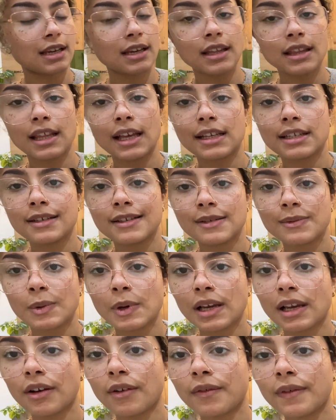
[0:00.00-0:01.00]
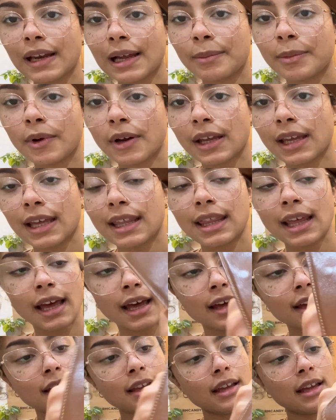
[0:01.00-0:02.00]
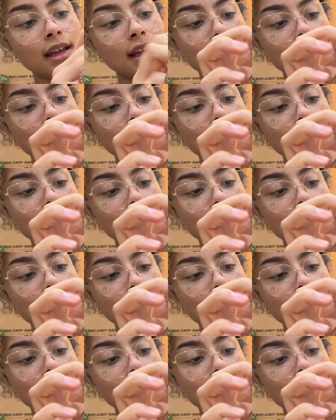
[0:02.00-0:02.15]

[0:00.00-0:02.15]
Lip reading: and that's just one little flap pocket there.